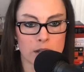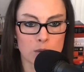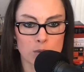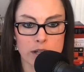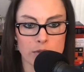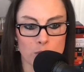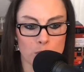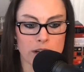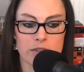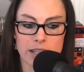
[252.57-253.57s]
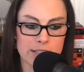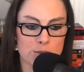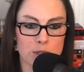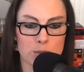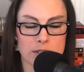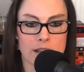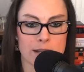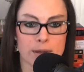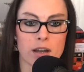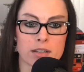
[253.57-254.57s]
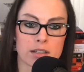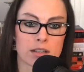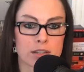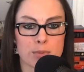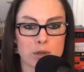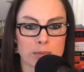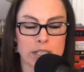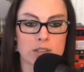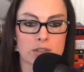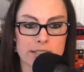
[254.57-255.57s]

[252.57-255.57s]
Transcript: whatever things you really want to talk about on the Permian nerdy